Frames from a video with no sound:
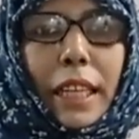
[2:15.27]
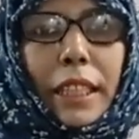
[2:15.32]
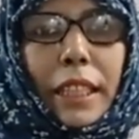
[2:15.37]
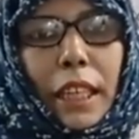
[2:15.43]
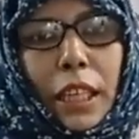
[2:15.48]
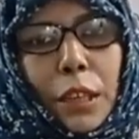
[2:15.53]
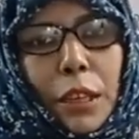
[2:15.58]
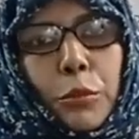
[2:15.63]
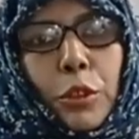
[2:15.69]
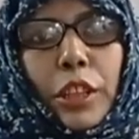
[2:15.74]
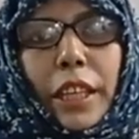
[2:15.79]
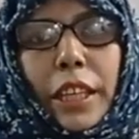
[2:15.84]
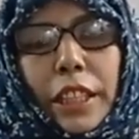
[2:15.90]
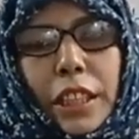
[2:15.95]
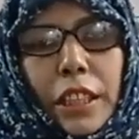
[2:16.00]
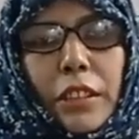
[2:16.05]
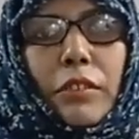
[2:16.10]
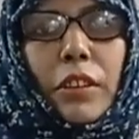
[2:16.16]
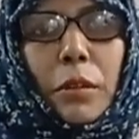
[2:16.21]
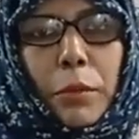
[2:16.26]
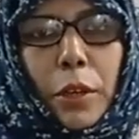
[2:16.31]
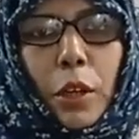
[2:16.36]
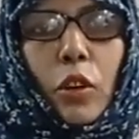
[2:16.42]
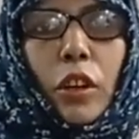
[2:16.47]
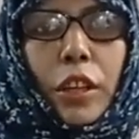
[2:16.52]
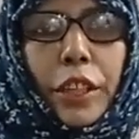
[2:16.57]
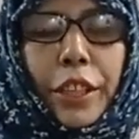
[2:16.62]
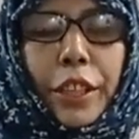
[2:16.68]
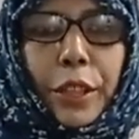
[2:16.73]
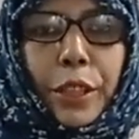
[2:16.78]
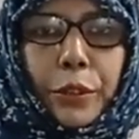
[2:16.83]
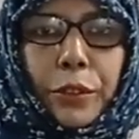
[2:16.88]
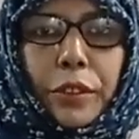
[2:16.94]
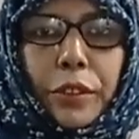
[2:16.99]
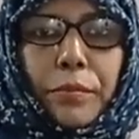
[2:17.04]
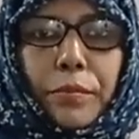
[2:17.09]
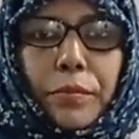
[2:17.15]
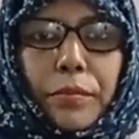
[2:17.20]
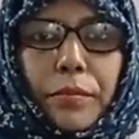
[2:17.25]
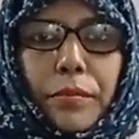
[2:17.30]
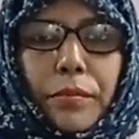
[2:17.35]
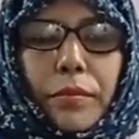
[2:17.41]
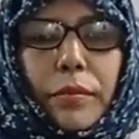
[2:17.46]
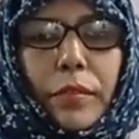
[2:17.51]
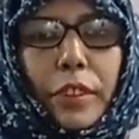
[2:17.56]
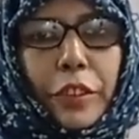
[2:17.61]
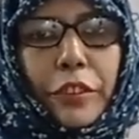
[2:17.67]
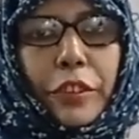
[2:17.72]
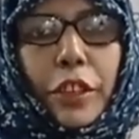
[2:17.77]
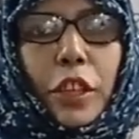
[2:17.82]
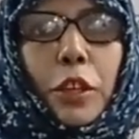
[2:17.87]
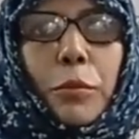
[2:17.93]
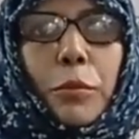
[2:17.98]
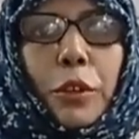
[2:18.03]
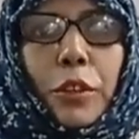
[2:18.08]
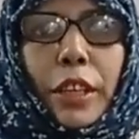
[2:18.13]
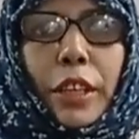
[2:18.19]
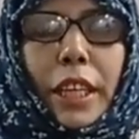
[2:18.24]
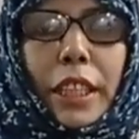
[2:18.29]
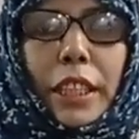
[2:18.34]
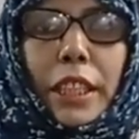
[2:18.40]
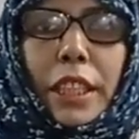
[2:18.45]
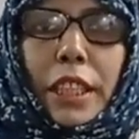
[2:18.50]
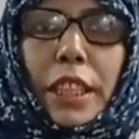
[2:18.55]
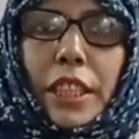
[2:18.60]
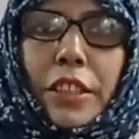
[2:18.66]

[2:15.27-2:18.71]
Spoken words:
then the communication will be continued. So communication